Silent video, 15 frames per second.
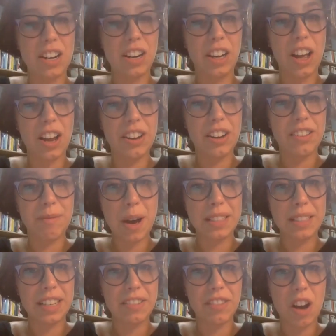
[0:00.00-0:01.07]
a lot of
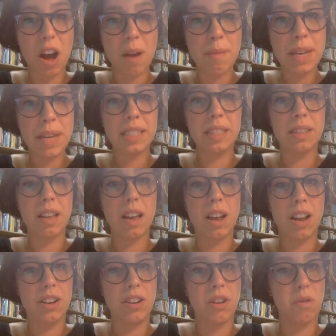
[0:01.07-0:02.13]
positive comments.
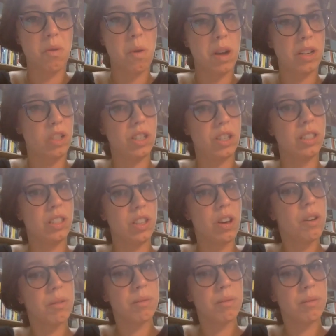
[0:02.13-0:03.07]
Uh, no questions though.